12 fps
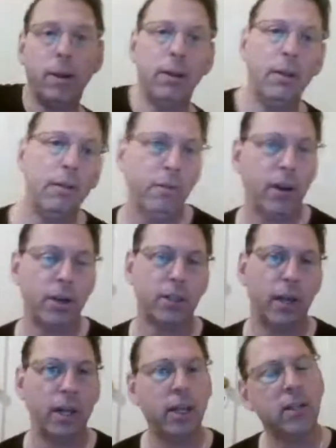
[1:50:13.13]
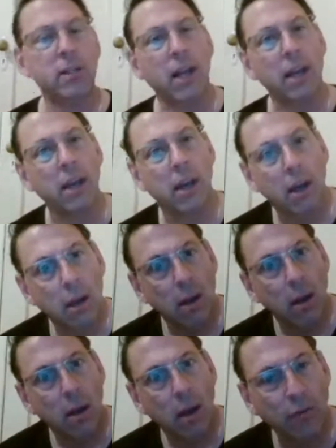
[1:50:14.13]
And he's like, are
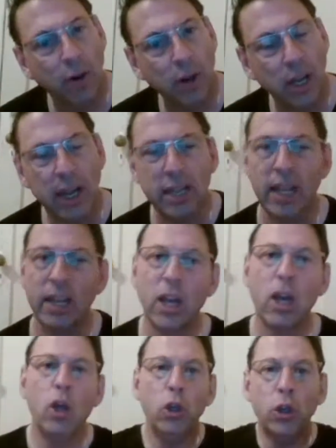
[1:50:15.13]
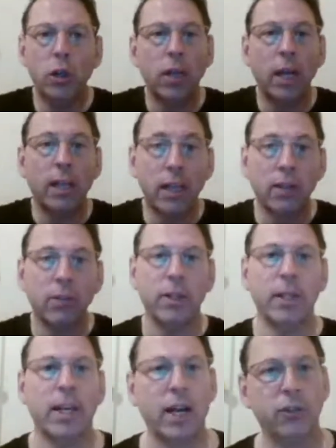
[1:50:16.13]
you fucking, like literally
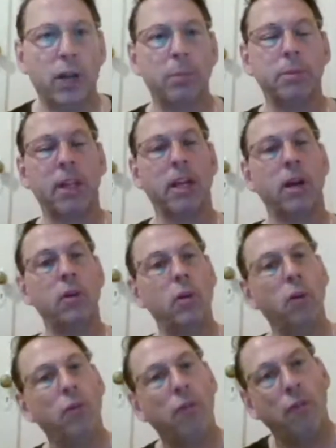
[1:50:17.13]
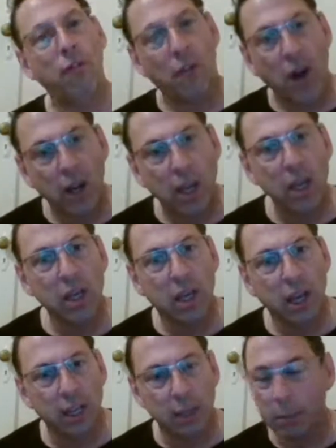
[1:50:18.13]
the guy drops him like, are you fucking
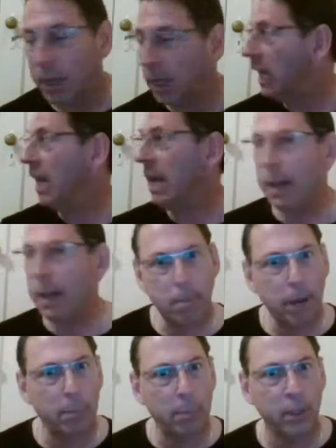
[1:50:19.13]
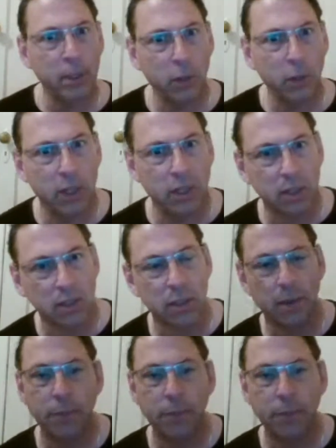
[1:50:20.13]
kidding me? In public, you did this.